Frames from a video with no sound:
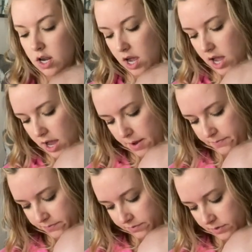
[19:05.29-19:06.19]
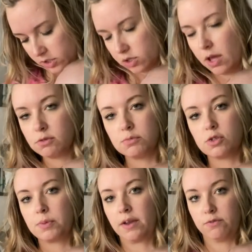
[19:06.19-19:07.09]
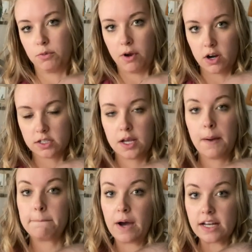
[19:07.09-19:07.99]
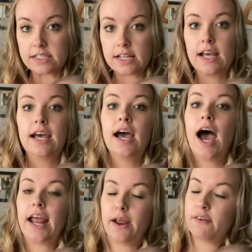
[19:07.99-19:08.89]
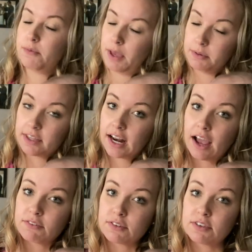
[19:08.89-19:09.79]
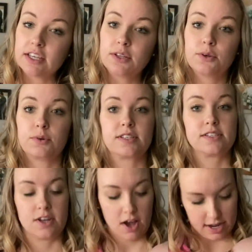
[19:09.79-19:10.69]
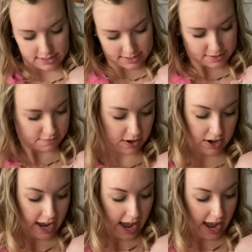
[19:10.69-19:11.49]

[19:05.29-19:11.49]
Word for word: Um, so that was the most painful part. But I now have a baby that I have to feed who is not very